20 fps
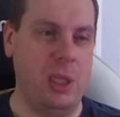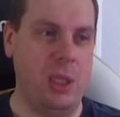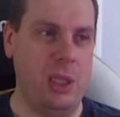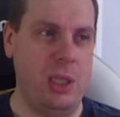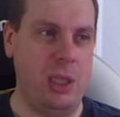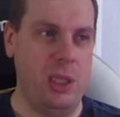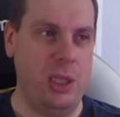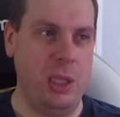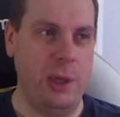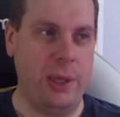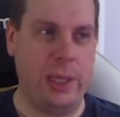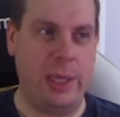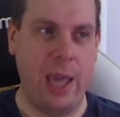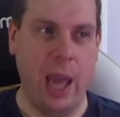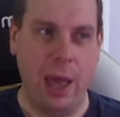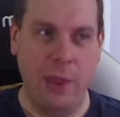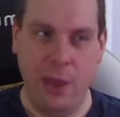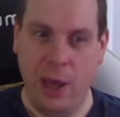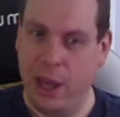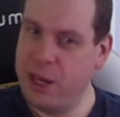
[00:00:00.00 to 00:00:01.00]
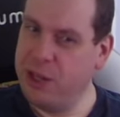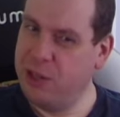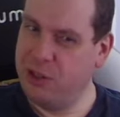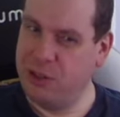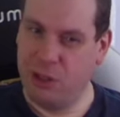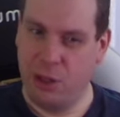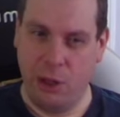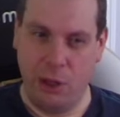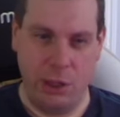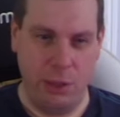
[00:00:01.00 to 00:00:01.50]
You get that in
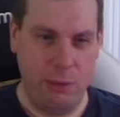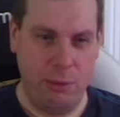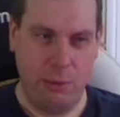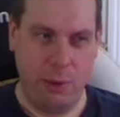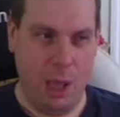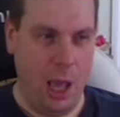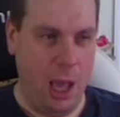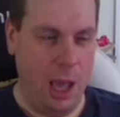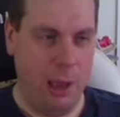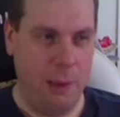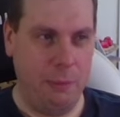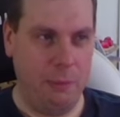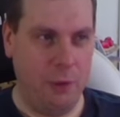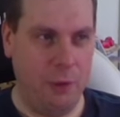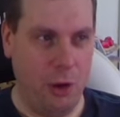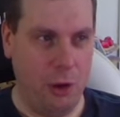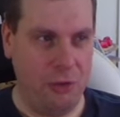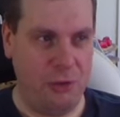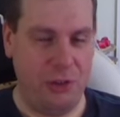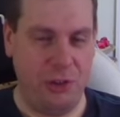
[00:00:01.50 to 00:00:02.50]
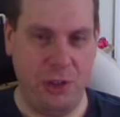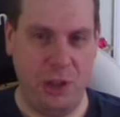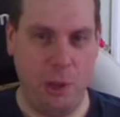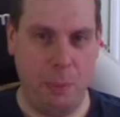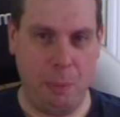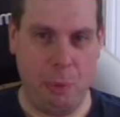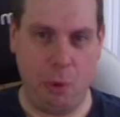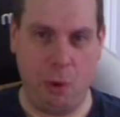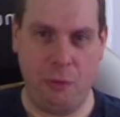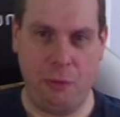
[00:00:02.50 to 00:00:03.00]
certain forces in
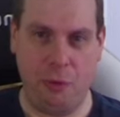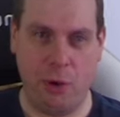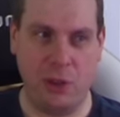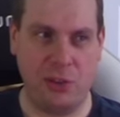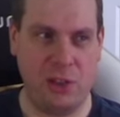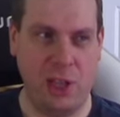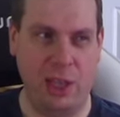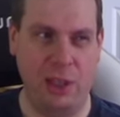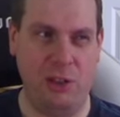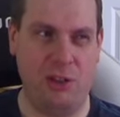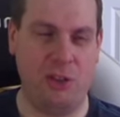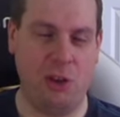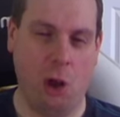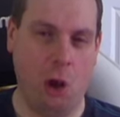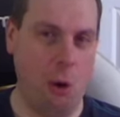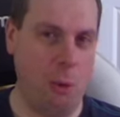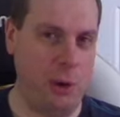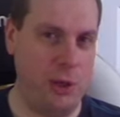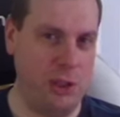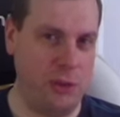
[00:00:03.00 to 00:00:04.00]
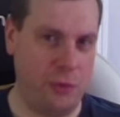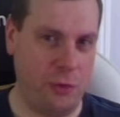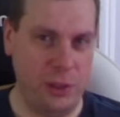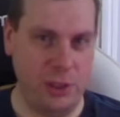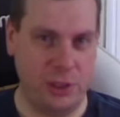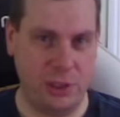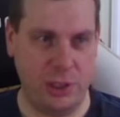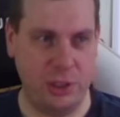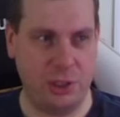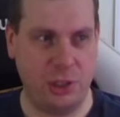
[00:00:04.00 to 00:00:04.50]
the periphery. It's like the Taurians, for
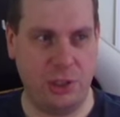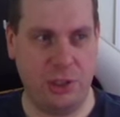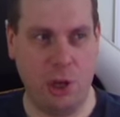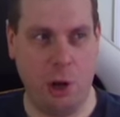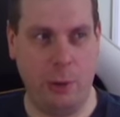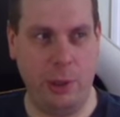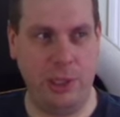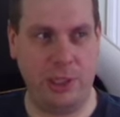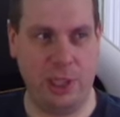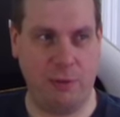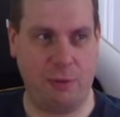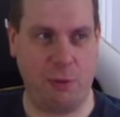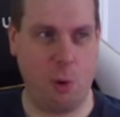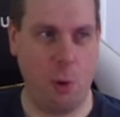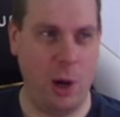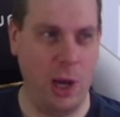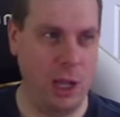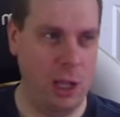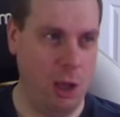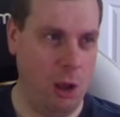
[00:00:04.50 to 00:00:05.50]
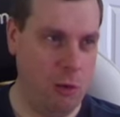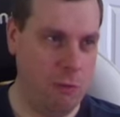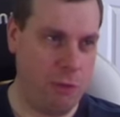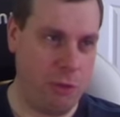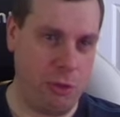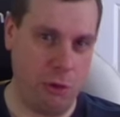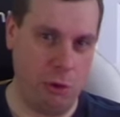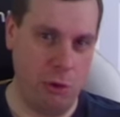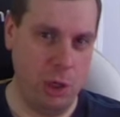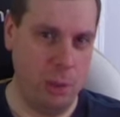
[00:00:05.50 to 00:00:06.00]
instance. The Taurians have quite a lot of
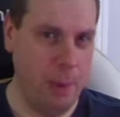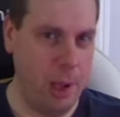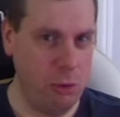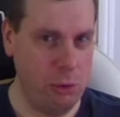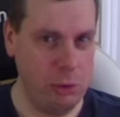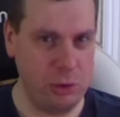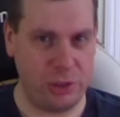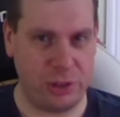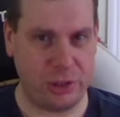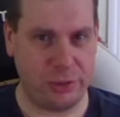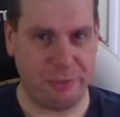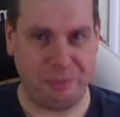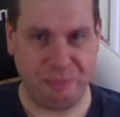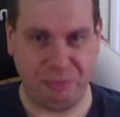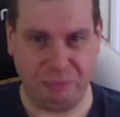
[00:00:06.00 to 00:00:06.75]
Thunderbolts,